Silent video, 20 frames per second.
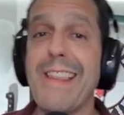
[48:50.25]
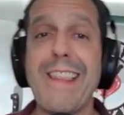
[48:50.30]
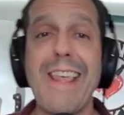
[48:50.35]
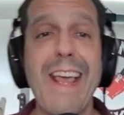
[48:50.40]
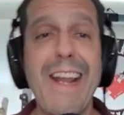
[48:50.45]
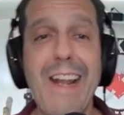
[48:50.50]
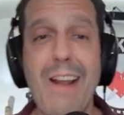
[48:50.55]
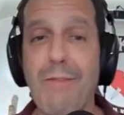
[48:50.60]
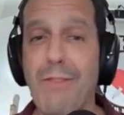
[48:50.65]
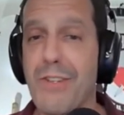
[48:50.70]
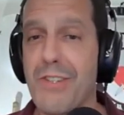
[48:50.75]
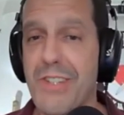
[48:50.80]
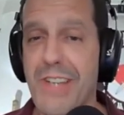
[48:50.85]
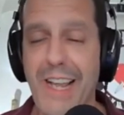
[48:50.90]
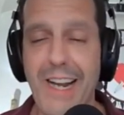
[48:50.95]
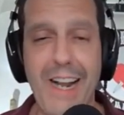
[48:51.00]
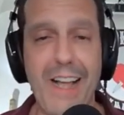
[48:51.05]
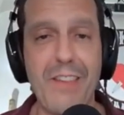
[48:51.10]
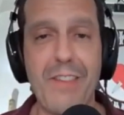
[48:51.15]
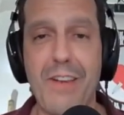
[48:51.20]
They never said
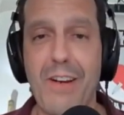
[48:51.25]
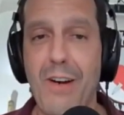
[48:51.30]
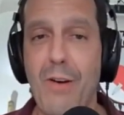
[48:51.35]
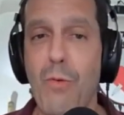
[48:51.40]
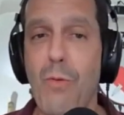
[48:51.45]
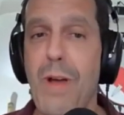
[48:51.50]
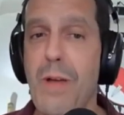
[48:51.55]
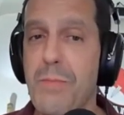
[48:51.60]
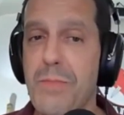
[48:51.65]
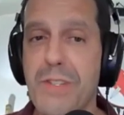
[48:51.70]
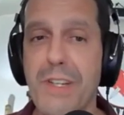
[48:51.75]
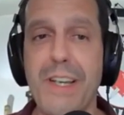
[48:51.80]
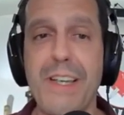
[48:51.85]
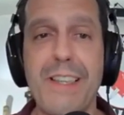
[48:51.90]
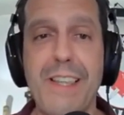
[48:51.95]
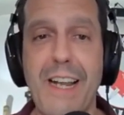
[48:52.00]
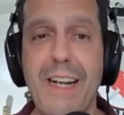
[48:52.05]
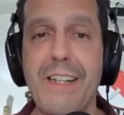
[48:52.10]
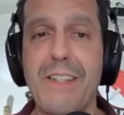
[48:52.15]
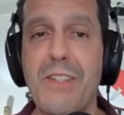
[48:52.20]
on their website
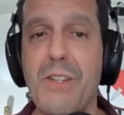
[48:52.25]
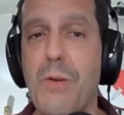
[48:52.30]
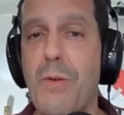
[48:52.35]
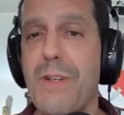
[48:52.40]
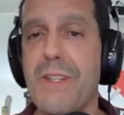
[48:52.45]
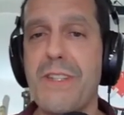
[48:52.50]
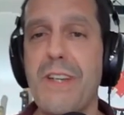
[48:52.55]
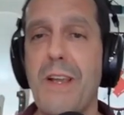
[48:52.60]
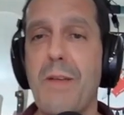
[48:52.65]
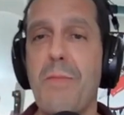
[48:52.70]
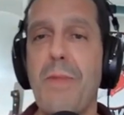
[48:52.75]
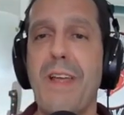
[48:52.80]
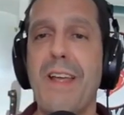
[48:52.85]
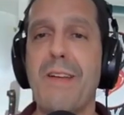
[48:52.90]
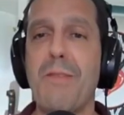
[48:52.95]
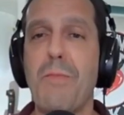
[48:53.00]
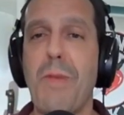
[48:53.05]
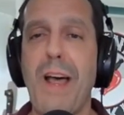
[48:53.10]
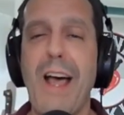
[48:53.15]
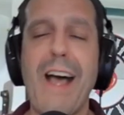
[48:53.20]
that it's USA made.
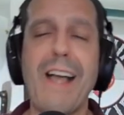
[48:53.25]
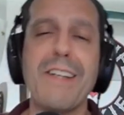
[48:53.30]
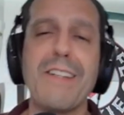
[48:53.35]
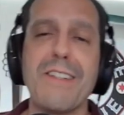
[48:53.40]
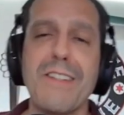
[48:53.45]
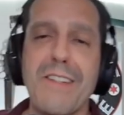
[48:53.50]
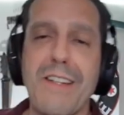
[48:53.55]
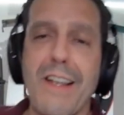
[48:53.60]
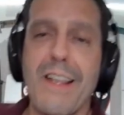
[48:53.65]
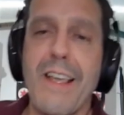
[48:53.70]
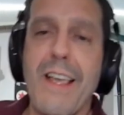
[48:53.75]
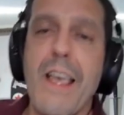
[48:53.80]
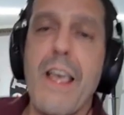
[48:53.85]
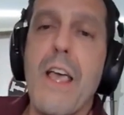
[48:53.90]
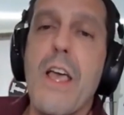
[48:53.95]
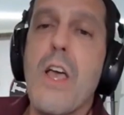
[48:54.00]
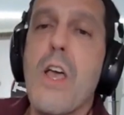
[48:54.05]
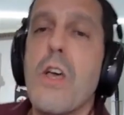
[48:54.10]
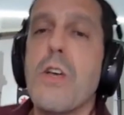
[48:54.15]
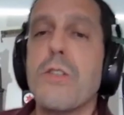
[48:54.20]
I just
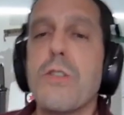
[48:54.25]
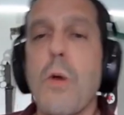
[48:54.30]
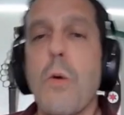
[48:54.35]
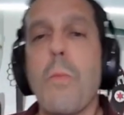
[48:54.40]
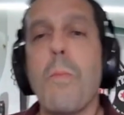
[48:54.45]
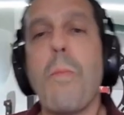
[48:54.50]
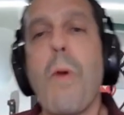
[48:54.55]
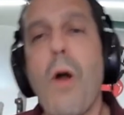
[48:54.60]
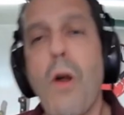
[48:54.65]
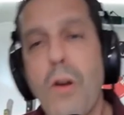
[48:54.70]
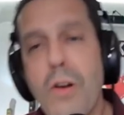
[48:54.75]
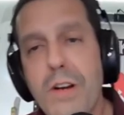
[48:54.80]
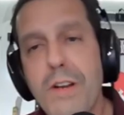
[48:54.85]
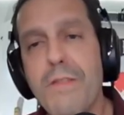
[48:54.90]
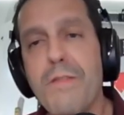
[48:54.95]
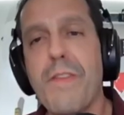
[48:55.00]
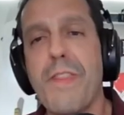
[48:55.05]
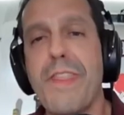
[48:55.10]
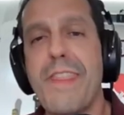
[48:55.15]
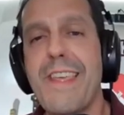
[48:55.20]
so part
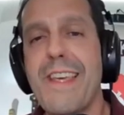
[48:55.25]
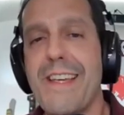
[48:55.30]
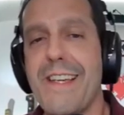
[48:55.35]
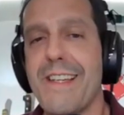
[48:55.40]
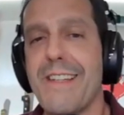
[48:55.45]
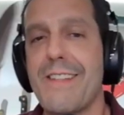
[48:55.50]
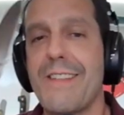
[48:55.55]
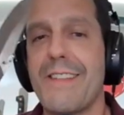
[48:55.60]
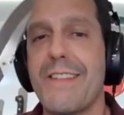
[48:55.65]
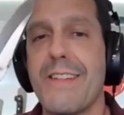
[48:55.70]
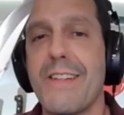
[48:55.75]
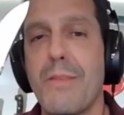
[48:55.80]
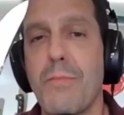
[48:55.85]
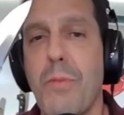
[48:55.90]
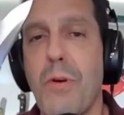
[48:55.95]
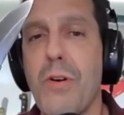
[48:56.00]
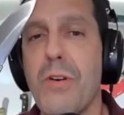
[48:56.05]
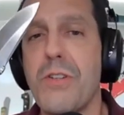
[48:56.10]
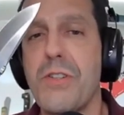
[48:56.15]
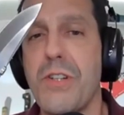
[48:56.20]
of this
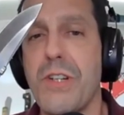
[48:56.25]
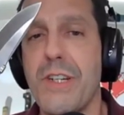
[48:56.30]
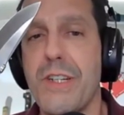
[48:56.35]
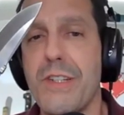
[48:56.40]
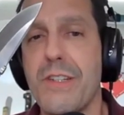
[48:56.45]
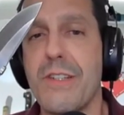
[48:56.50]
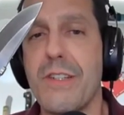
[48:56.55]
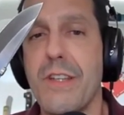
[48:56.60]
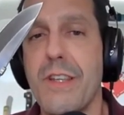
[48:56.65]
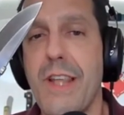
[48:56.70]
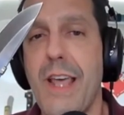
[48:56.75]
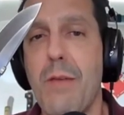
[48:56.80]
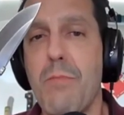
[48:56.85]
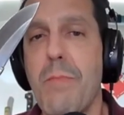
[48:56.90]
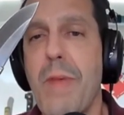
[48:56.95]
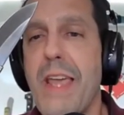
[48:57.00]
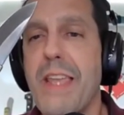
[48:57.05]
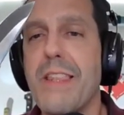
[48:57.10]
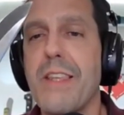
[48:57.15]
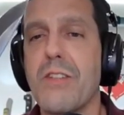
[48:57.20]
purchase that
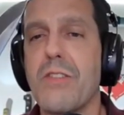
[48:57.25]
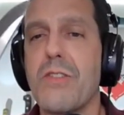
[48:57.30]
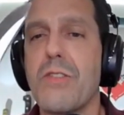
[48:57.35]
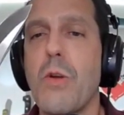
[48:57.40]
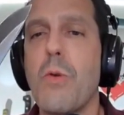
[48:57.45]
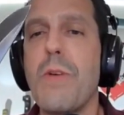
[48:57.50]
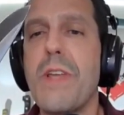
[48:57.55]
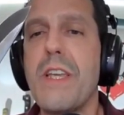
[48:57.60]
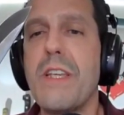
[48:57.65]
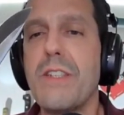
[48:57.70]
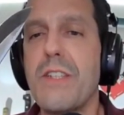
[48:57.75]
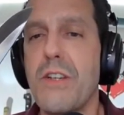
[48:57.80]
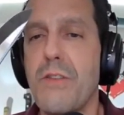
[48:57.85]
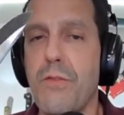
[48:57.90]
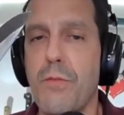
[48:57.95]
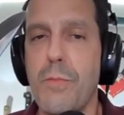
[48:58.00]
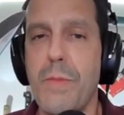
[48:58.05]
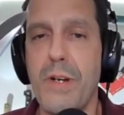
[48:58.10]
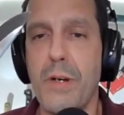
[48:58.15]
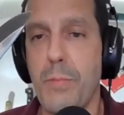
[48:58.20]
made this so easy for
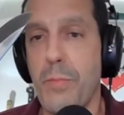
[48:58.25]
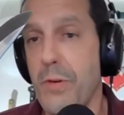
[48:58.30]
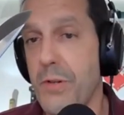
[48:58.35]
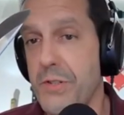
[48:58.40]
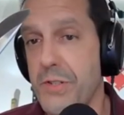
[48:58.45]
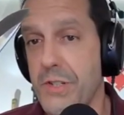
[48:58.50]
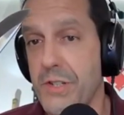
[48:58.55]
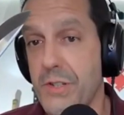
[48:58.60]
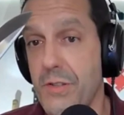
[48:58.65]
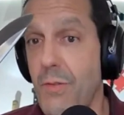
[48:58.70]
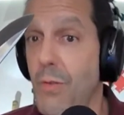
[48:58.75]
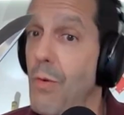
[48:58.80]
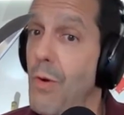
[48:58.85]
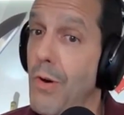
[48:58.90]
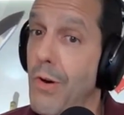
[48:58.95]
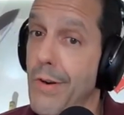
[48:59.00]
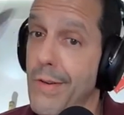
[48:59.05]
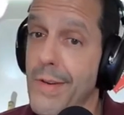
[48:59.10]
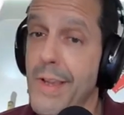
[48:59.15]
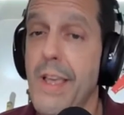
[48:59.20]
me to purchase
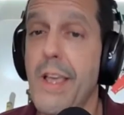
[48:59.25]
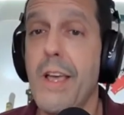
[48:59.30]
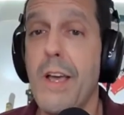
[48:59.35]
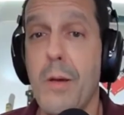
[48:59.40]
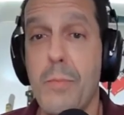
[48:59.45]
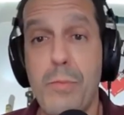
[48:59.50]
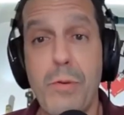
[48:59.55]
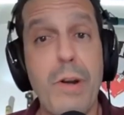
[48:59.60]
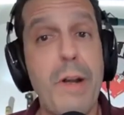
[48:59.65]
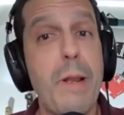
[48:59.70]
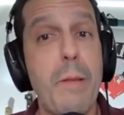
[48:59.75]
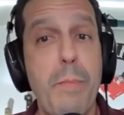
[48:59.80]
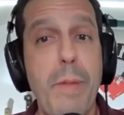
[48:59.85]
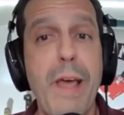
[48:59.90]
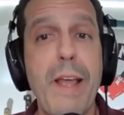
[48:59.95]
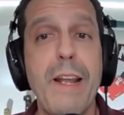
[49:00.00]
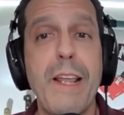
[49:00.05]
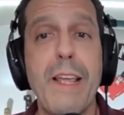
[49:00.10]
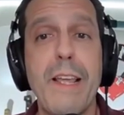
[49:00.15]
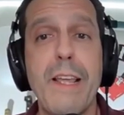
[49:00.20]
for a pretty
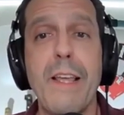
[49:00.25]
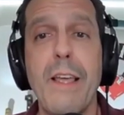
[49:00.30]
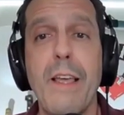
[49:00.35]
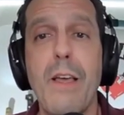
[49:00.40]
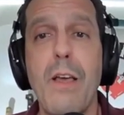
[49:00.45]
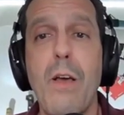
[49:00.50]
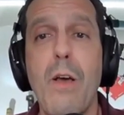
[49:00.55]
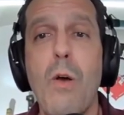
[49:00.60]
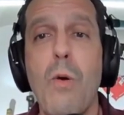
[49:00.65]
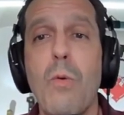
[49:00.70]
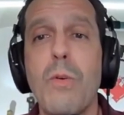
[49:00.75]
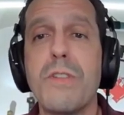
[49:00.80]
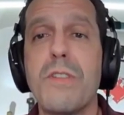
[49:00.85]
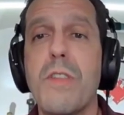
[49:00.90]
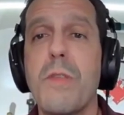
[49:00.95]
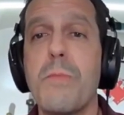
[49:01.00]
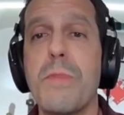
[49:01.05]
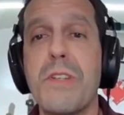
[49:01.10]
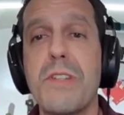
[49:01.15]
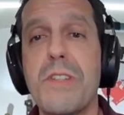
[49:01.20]
penny was the
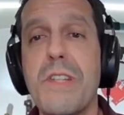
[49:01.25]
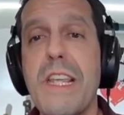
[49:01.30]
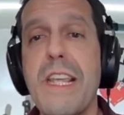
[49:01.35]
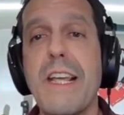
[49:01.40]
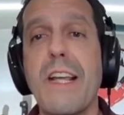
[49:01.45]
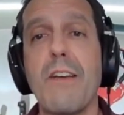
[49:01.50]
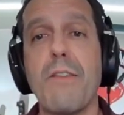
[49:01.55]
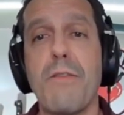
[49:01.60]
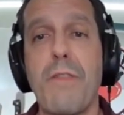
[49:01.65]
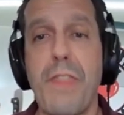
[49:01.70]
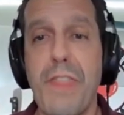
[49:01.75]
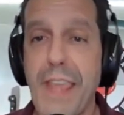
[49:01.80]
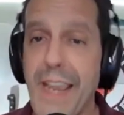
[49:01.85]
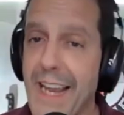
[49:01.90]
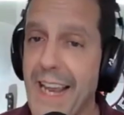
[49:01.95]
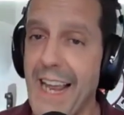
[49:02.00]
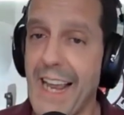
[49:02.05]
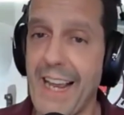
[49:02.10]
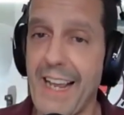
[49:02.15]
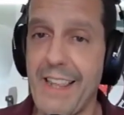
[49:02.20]
mystique of
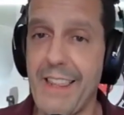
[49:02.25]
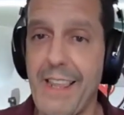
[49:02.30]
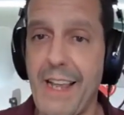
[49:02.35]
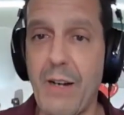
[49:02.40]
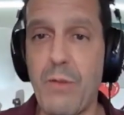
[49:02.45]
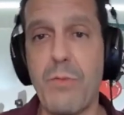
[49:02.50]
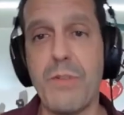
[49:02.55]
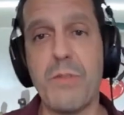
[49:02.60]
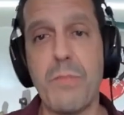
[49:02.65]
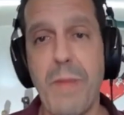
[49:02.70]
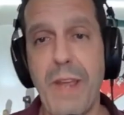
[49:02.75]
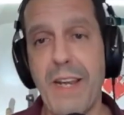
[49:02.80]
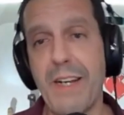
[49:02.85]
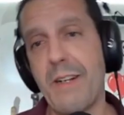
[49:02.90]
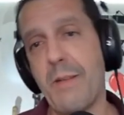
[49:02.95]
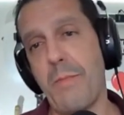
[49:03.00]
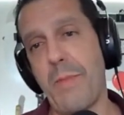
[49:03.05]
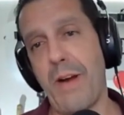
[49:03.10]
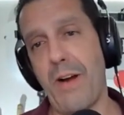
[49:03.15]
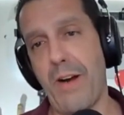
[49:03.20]
thinking that it was made in
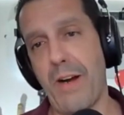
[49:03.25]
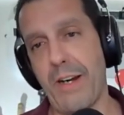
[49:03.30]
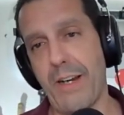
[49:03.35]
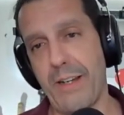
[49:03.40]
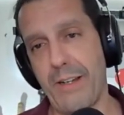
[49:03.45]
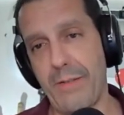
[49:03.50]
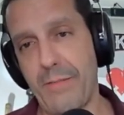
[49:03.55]
America.